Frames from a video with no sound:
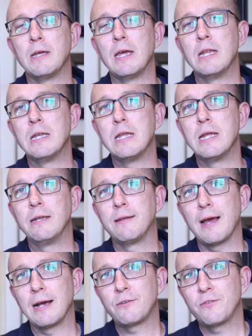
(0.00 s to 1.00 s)
And
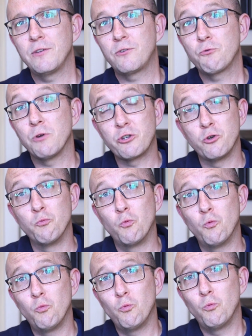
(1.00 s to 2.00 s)
to ask this
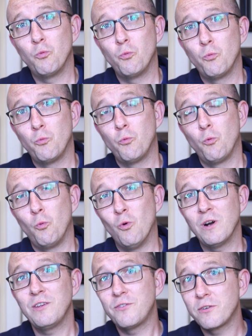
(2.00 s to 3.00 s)
question,
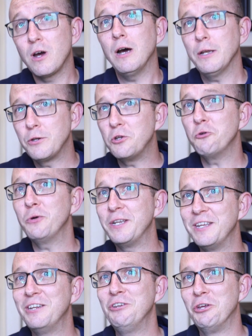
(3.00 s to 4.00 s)
what is God
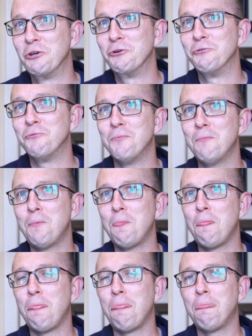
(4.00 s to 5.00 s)
doing in you?
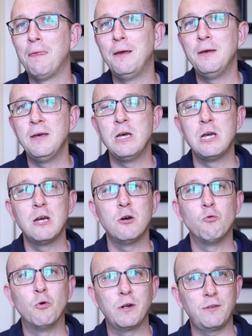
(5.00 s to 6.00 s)

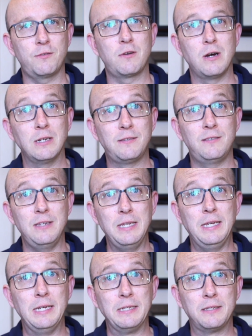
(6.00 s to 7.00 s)
What is God
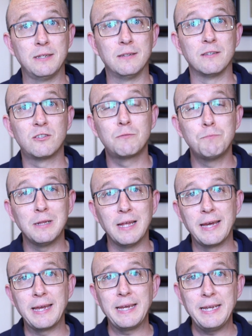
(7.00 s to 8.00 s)
seeking to
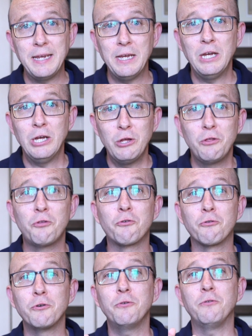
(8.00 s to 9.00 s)
display
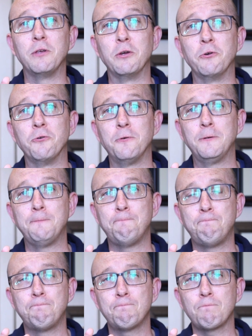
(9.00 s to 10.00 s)
through you?
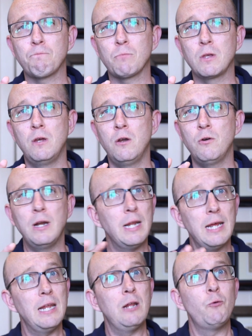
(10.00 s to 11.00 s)

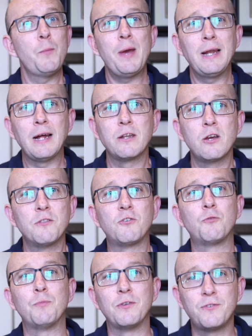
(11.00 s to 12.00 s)
And we may not know the
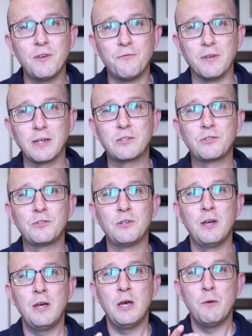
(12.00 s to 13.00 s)
specifics,
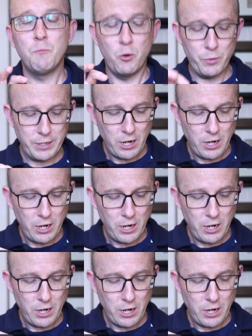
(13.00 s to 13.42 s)
But we